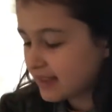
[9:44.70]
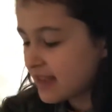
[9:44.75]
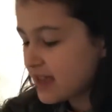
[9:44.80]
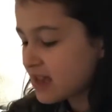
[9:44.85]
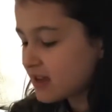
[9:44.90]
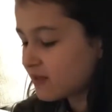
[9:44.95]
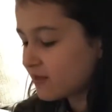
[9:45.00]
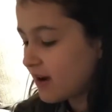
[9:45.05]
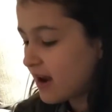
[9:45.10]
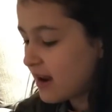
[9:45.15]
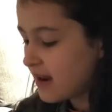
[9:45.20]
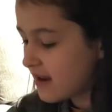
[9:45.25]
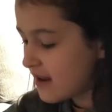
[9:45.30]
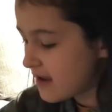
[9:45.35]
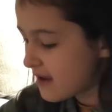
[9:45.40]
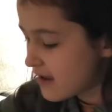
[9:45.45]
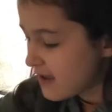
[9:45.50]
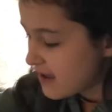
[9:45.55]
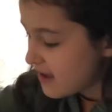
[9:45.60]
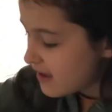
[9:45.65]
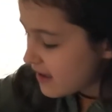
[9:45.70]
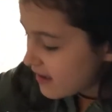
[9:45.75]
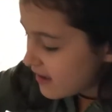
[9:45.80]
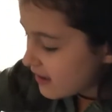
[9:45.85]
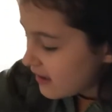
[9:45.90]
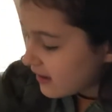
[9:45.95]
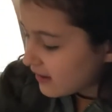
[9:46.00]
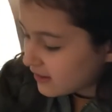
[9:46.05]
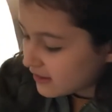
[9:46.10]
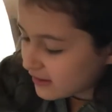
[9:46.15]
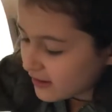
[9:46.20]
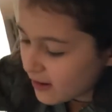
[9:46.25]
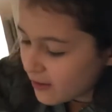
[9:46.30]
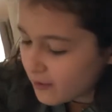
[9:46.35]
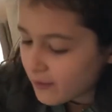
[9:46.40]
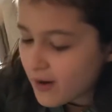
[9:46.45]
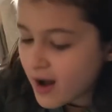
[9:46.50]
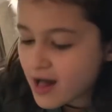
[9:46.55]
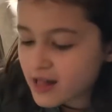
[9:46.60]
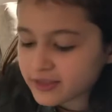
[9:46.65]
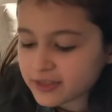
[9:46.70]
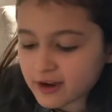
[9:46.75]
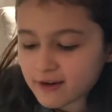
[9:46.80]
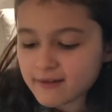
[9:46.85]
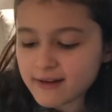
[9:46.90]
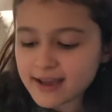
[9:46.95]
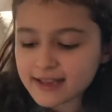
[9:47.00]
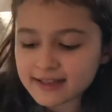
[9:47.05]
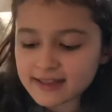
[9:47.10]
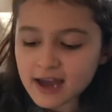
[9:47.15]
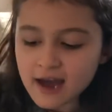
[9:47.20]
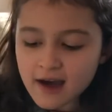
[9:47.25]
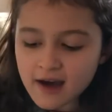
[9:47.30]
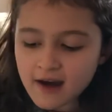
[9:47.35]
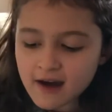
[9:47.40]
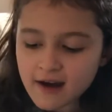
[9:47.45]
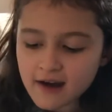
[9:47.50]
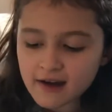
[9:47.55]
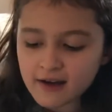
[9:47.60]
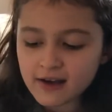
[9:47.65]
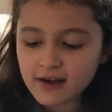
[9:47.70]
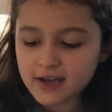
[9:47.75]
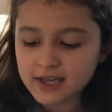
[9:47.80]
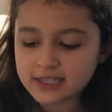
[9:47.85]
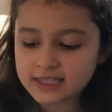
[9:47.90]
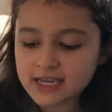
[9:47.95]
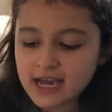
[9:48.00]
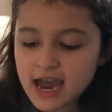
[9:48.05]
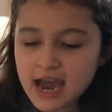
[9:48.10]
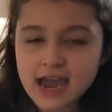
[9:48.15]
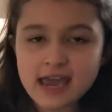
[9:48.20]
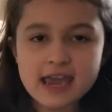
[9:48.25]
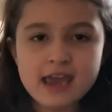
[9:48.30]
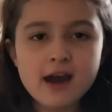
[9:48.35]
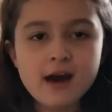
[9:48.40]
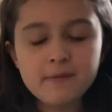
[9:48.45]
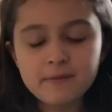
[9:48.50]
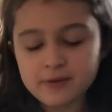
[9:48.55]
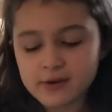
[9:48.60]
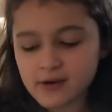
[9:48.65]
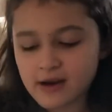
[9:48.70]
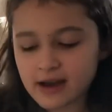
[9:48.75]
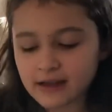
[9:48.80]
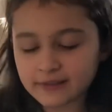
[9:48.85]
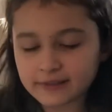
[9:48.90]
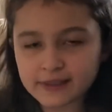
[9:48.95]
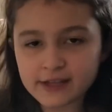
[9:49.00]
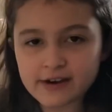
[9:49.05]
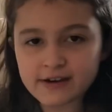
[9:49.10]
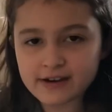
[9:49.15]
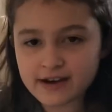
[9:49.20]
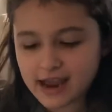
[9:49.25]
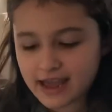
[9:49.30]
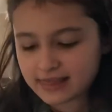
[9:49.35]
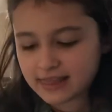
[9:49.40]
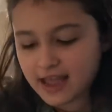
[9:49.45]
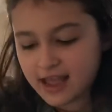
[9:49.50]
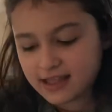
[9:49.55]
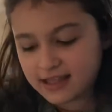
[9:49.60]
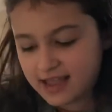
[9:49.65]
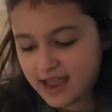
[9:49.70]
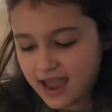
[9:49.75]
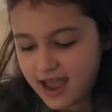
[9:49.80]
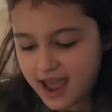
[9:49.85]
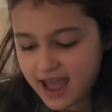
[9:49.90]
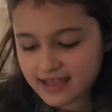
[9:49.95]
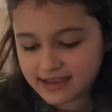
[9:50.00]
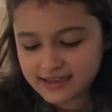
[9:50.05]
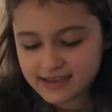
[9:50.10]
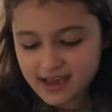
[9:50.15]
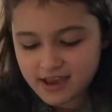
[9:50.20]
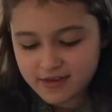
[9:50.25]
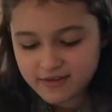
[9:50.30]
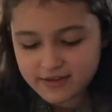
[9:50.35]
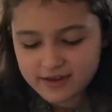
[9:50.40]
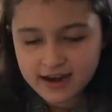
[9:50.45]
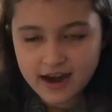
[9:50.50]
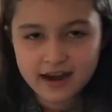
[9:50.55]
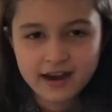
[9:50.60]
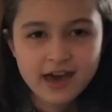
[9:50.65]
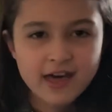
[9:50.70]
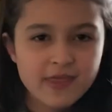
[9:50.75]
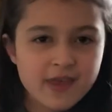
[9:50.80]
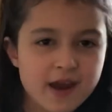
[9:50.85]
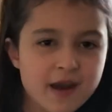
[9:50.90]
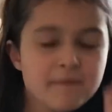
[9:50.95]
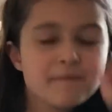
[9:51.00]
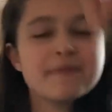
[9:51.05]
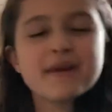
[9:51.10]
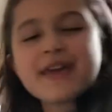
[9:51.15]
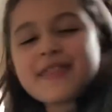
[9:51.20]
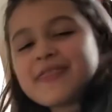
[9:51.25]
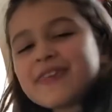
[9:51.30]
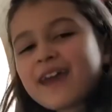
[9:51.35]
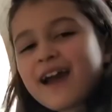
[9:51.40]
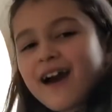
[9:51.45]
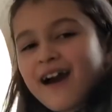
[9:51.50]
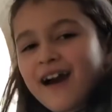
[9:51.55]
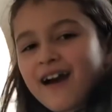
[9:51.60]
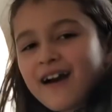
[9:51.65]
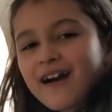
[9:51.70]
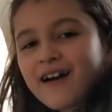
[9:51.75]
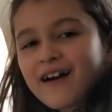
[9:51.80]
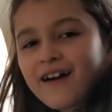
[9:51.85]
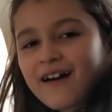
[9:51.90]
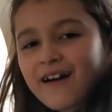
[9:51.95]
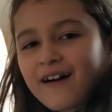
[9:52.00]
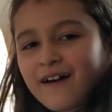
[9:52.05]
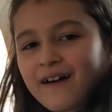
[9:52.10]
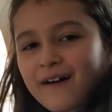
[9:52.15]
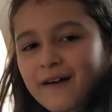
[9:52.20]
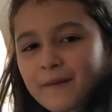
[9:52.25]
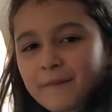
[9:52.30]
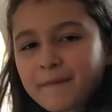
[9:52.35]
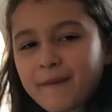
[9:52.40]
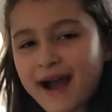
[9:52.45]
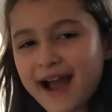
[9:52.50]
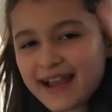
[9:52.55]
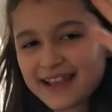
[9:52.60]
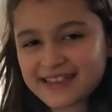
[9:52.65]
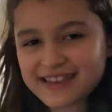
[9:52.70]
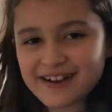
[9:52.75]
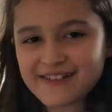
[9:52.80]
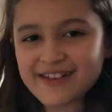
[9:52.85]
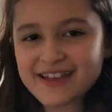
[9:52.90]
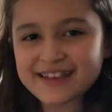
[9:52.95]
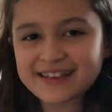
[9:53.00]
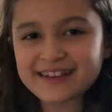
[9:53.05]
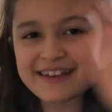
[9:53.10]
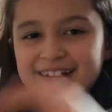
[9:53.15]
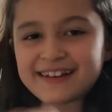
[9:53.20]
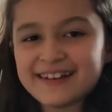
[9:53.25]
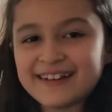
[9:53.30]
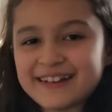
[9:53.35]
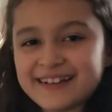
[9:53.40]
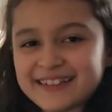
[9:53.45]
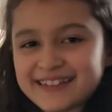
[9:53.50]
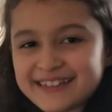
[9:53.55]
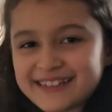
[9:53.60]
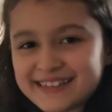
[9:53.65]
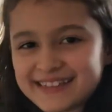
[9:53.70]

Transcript: one. So well, Toritos, I hope you have learned a lot and see you in another video. Bye, Toritos.